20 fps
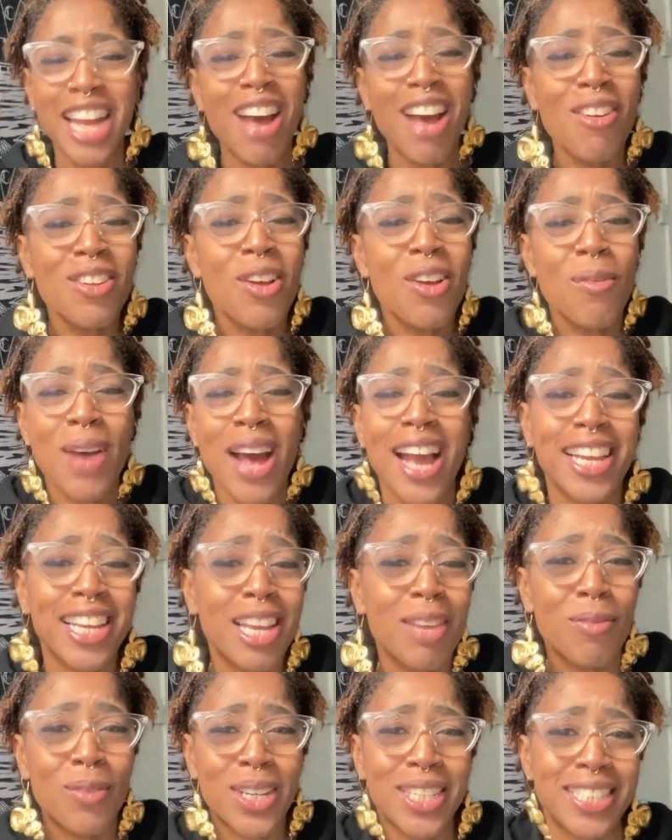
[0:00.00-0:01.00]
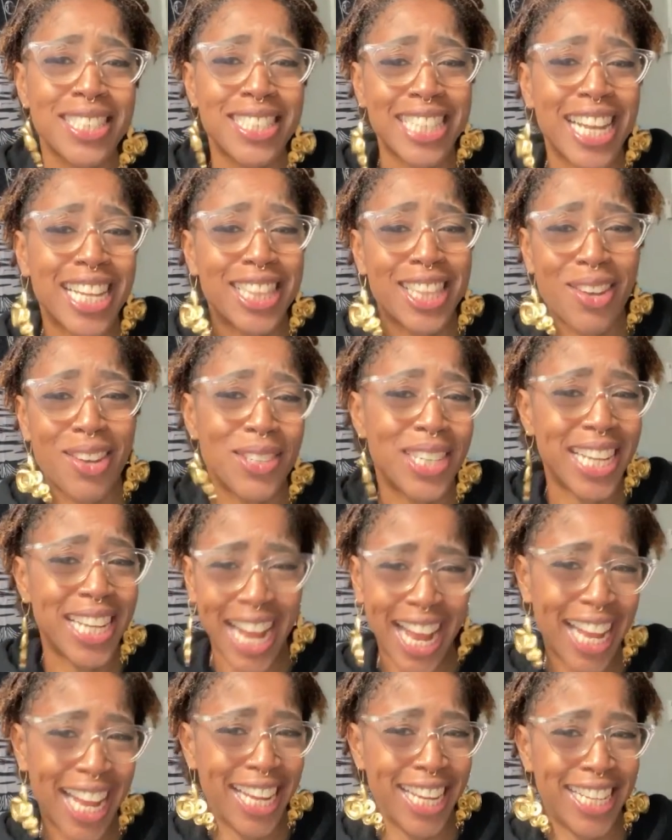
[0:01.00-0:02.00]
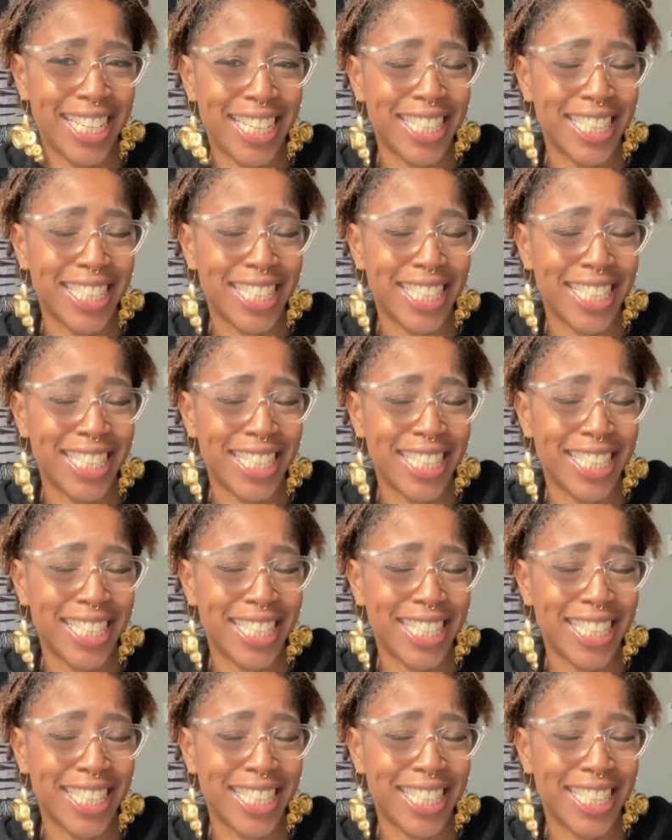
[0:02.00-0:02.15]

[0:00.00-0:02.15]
don't know why I keep wanting to say 38.